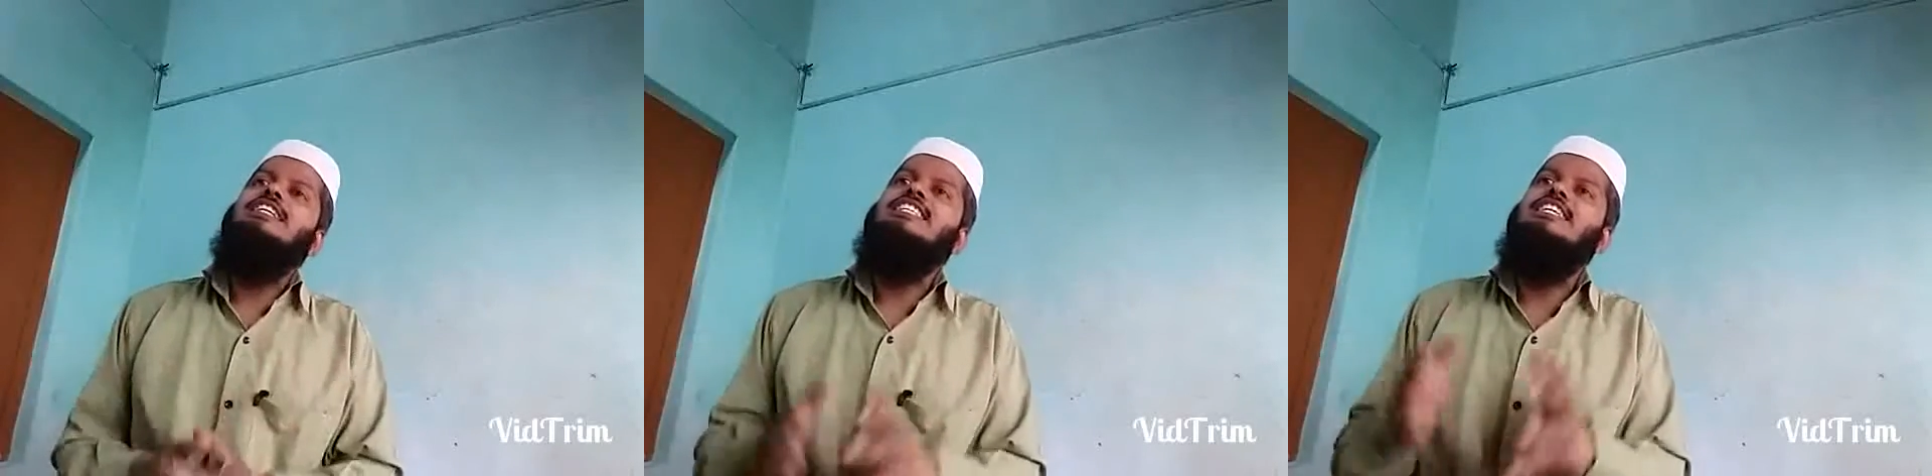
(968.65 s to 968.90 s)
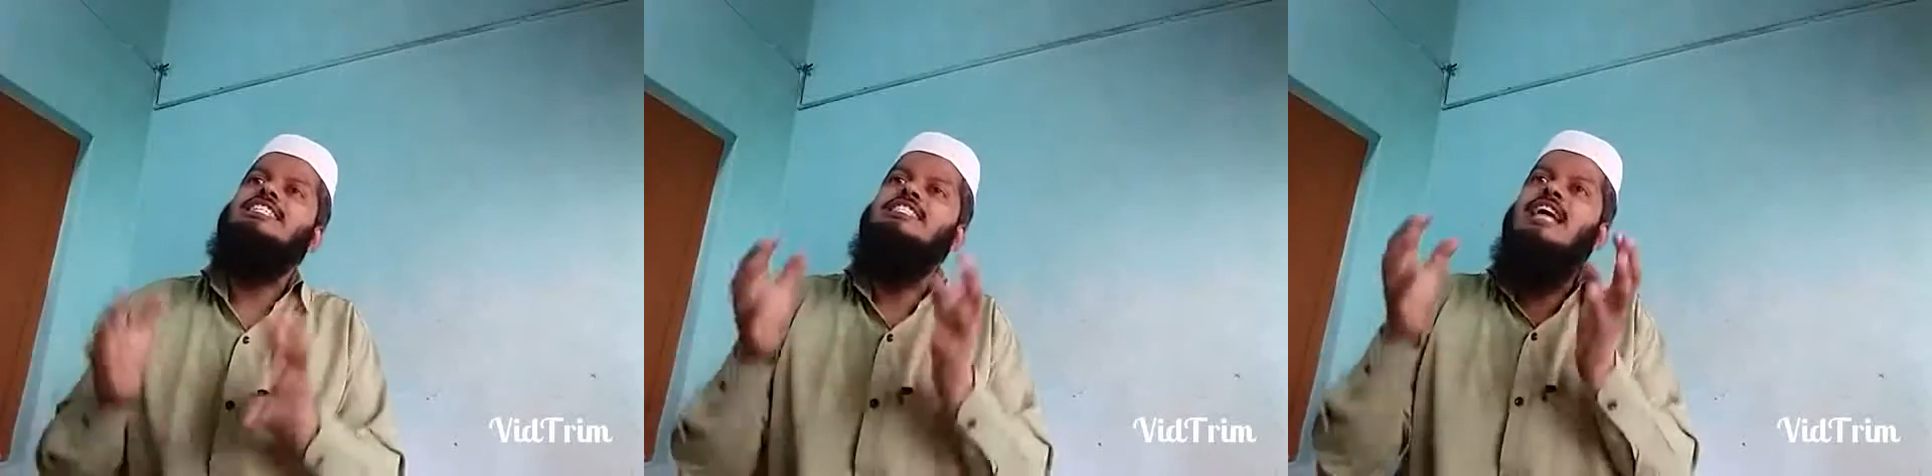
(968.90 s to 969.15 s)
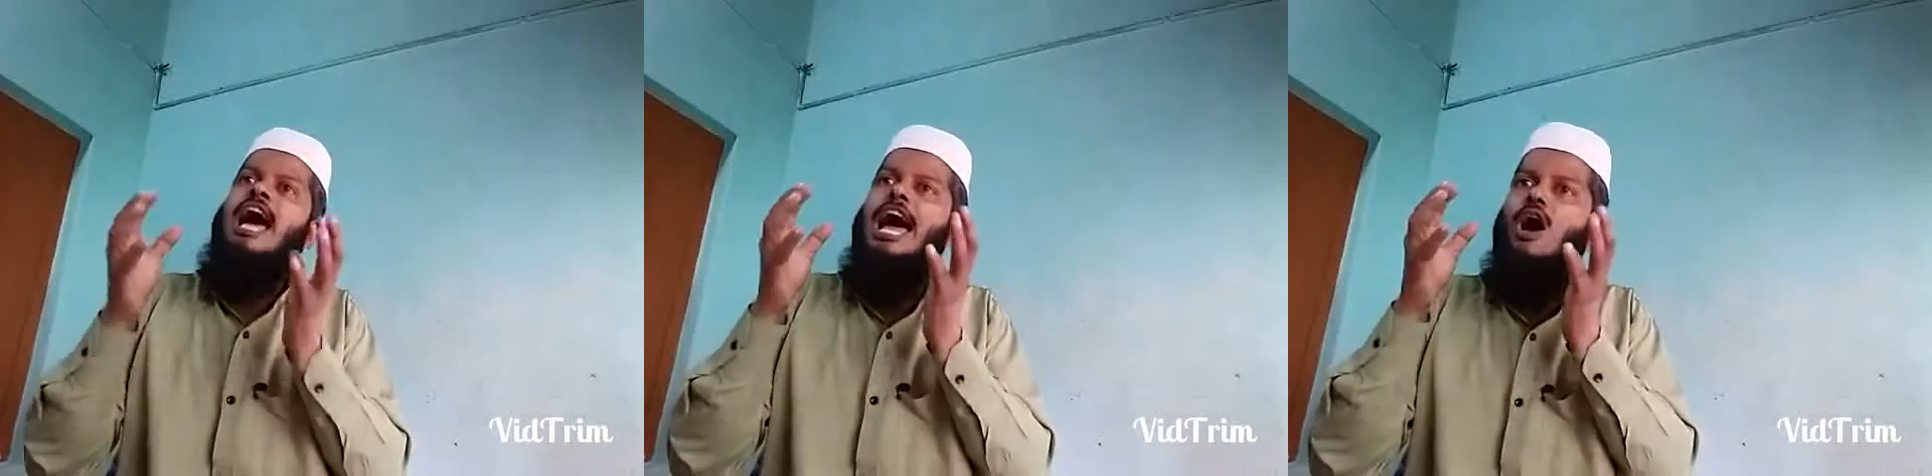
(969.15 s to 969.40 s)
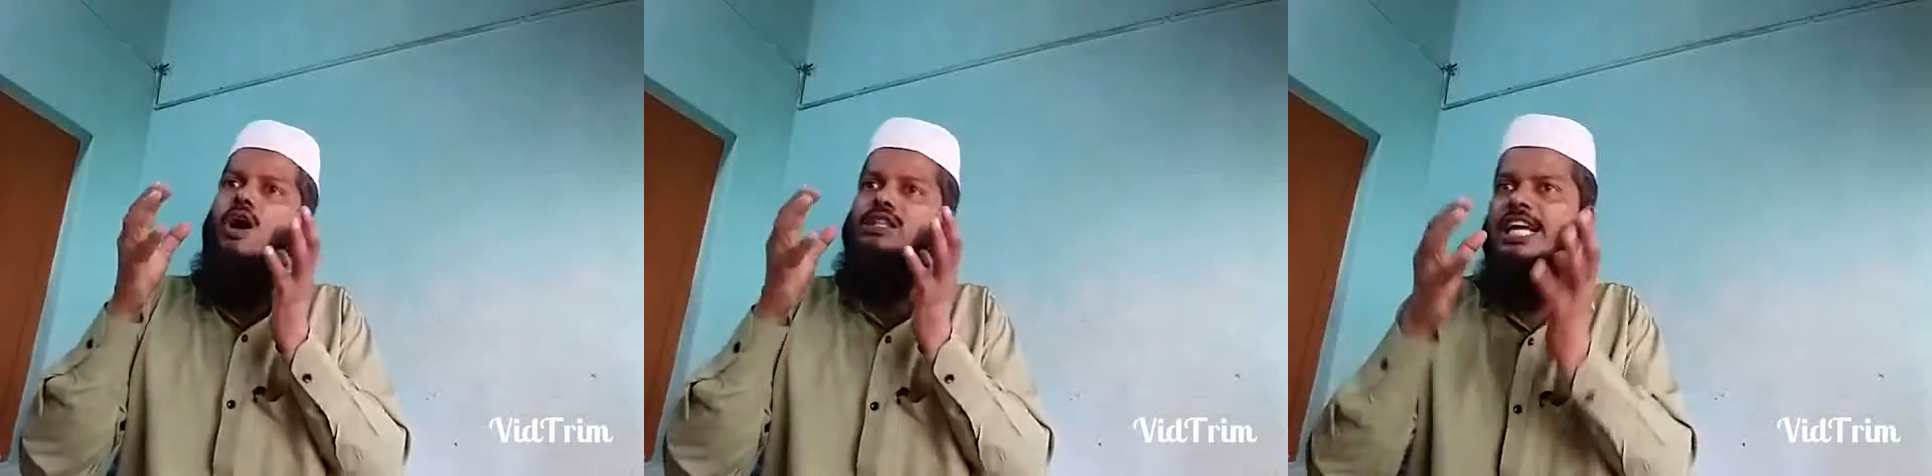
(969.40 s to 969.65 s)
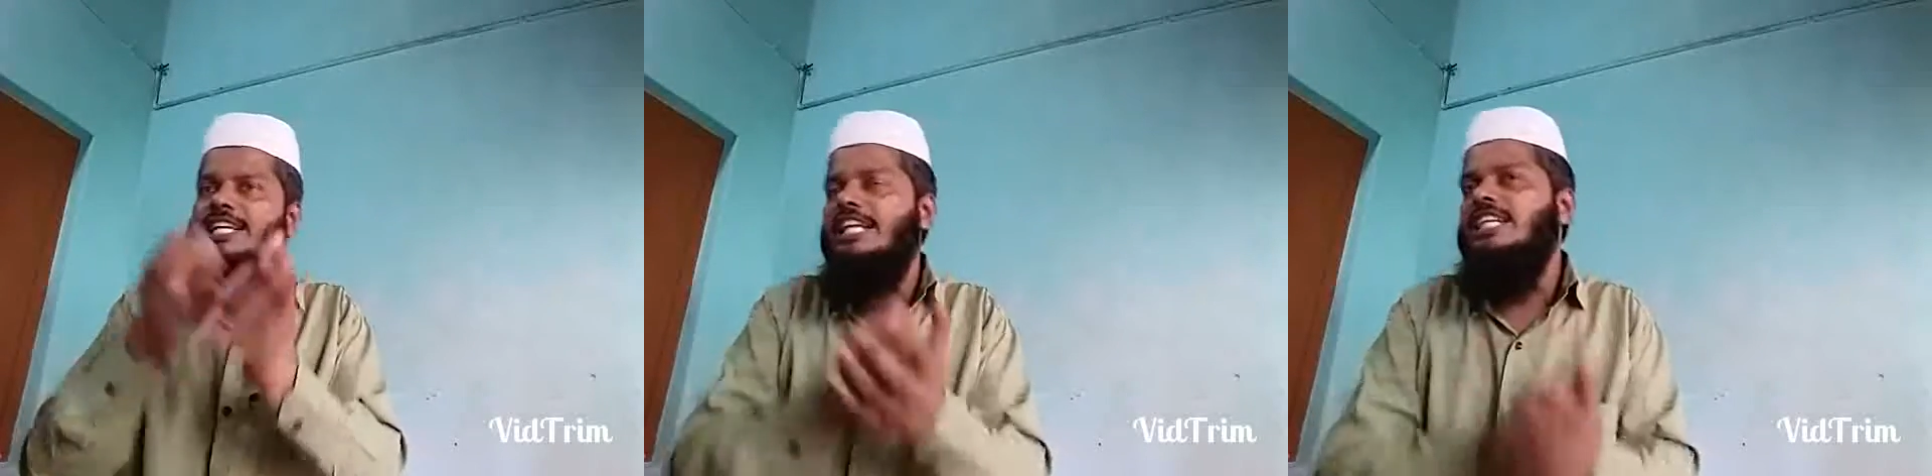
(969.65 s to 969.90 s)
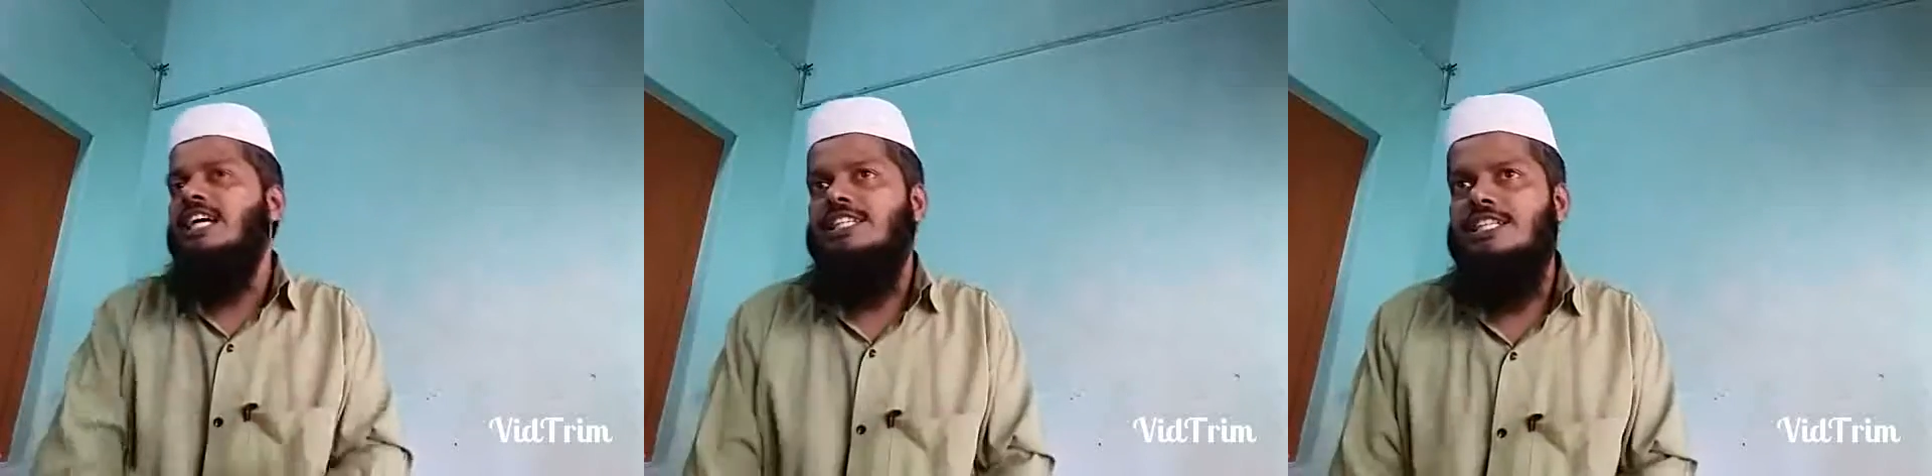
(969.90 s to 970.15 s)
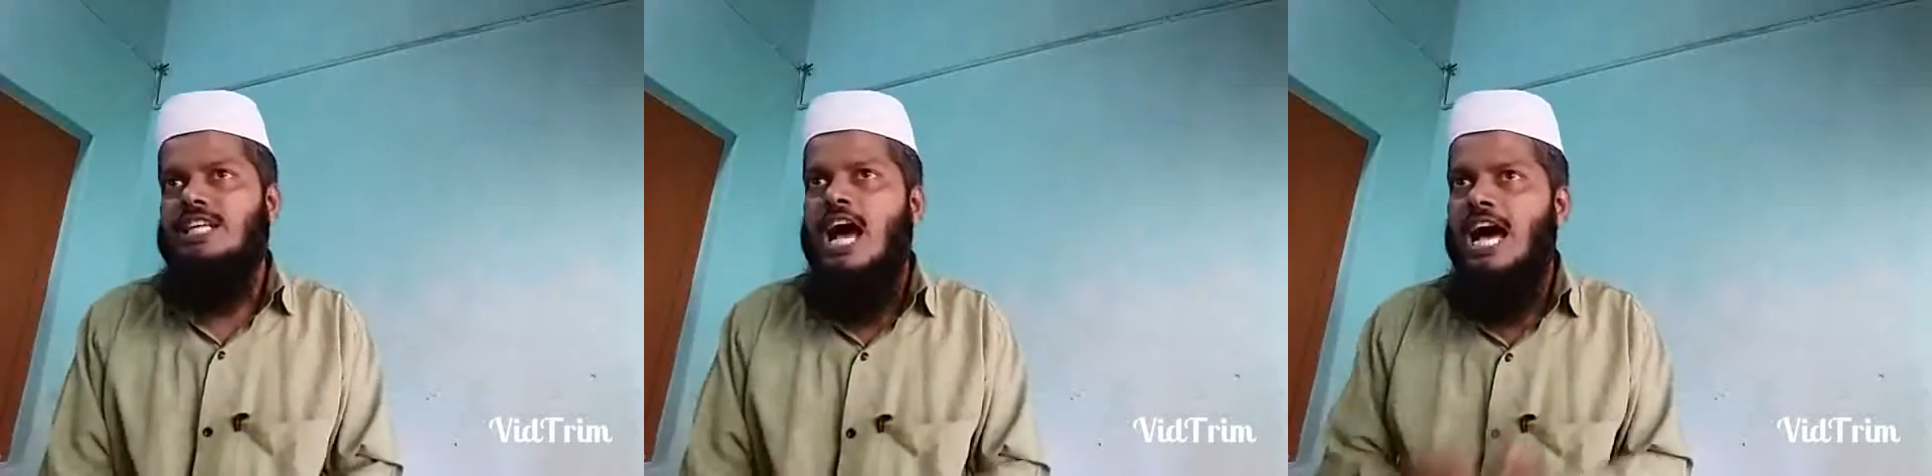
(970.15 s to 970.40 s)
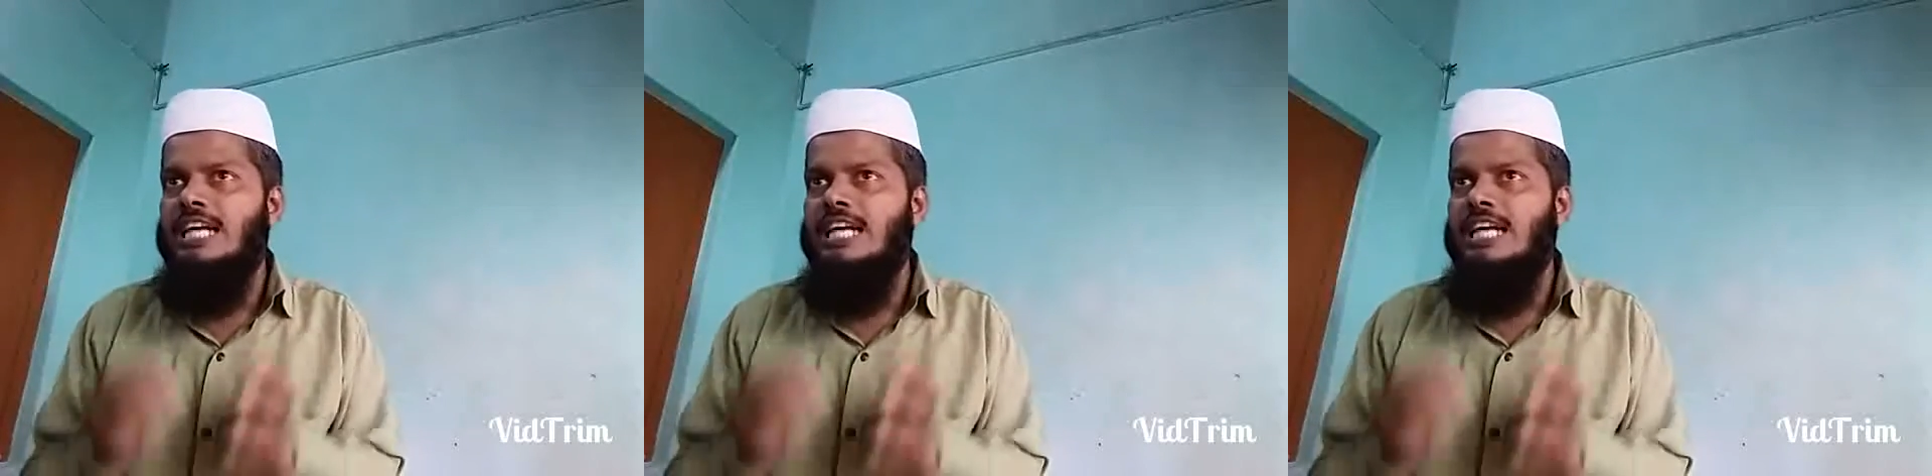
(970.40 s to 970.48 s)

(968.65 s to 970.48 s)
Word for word: it is authentic hadith.